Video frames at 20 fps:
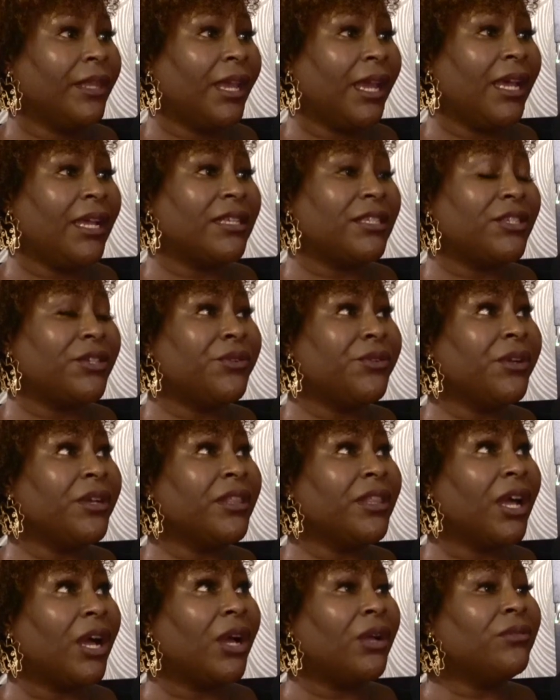Yes, you
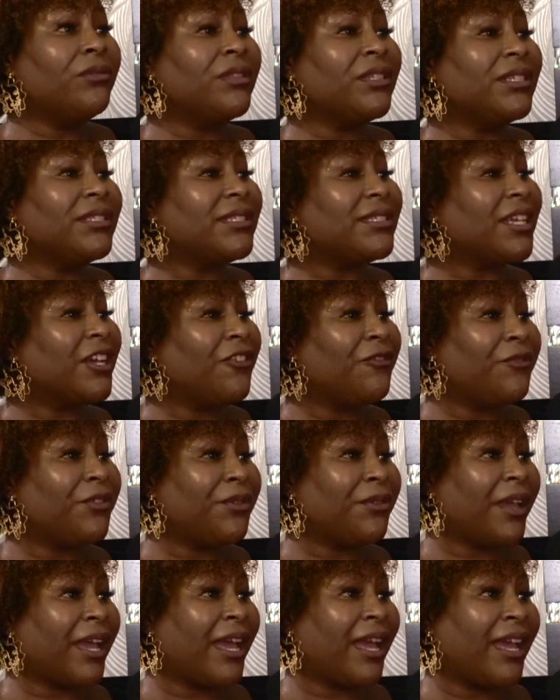are the only self
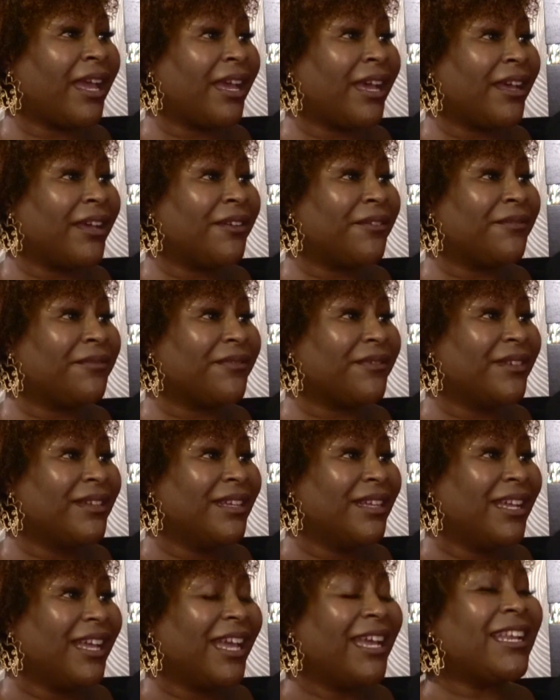you have.
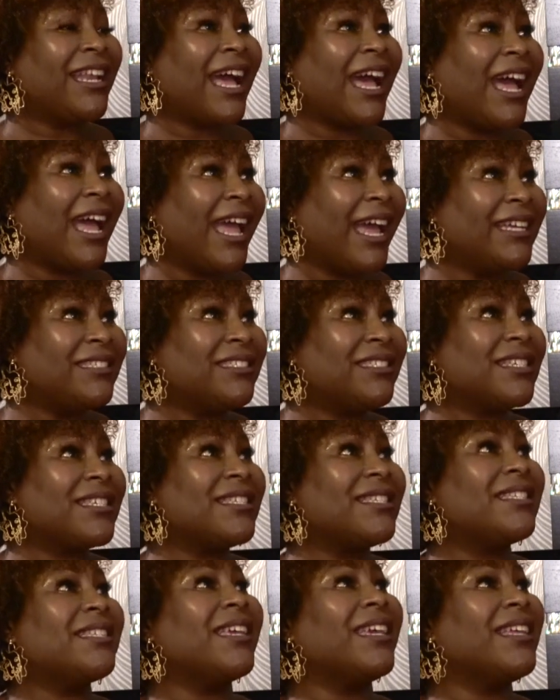And I had to
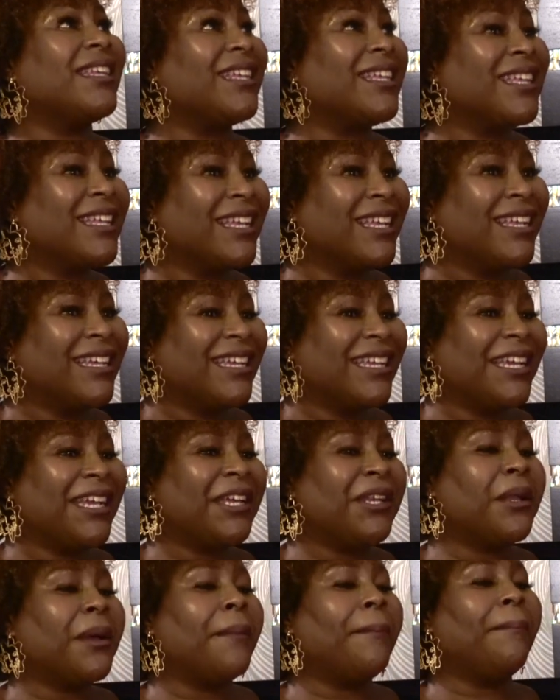sit
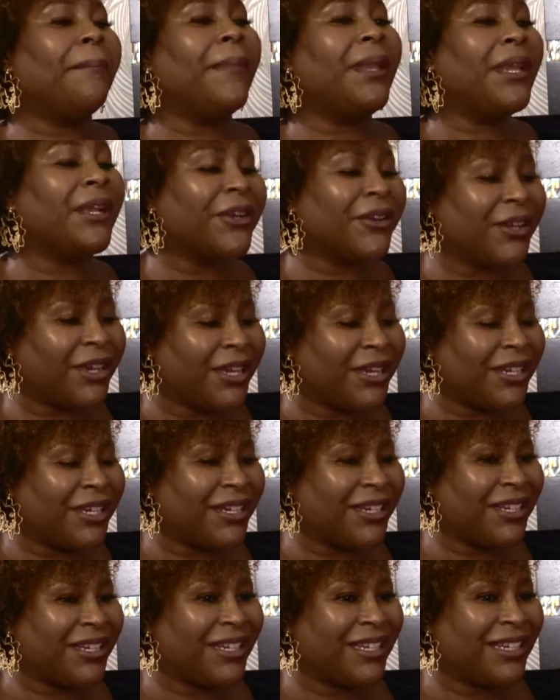in a
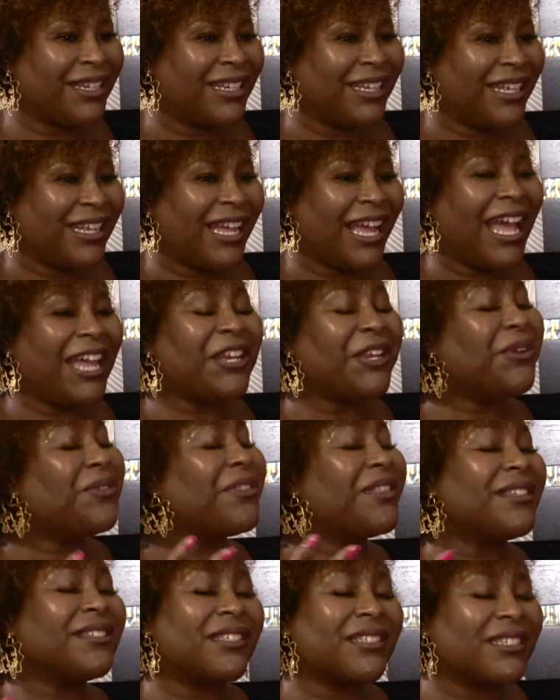mirror. I
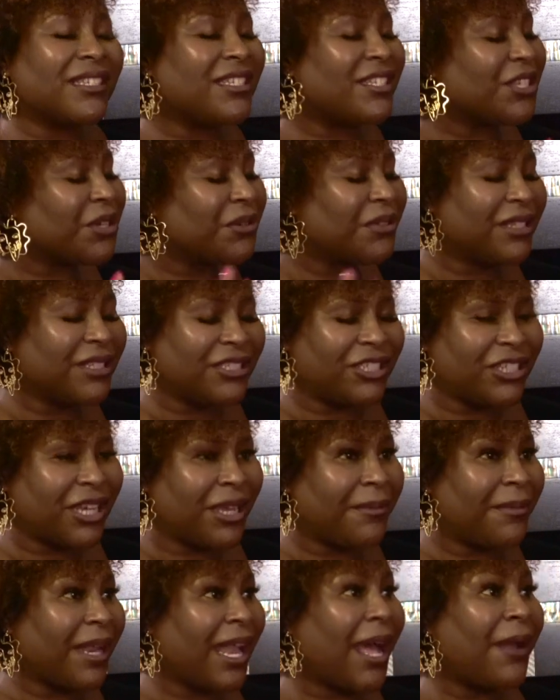know this is so
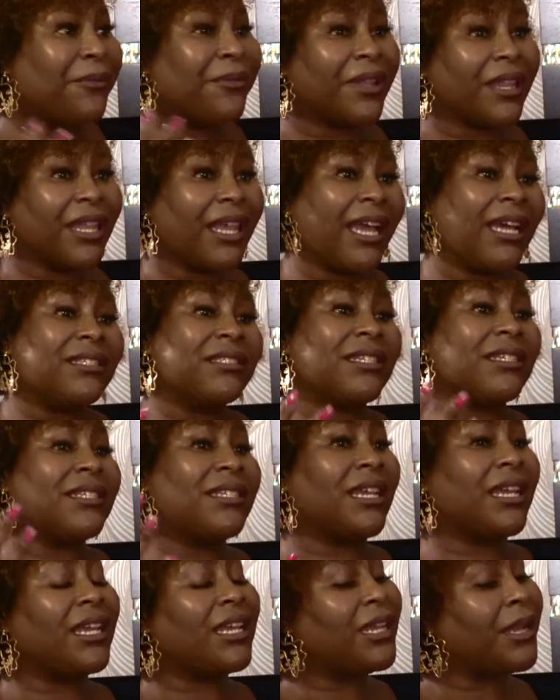cliche, but I really had to
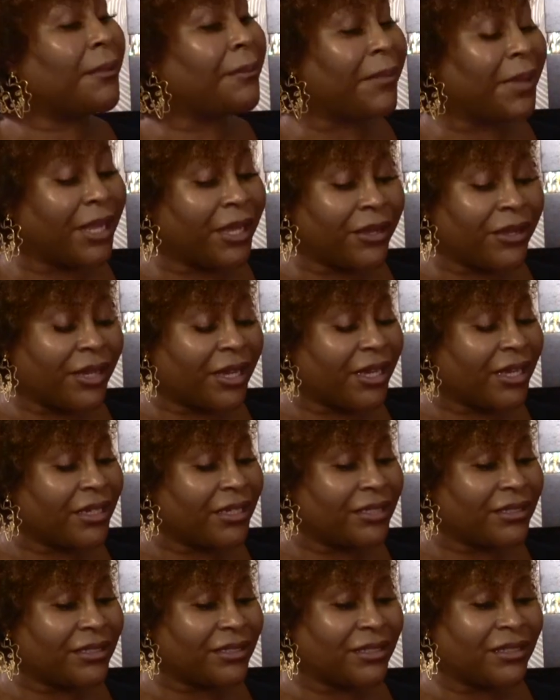sit in a mirror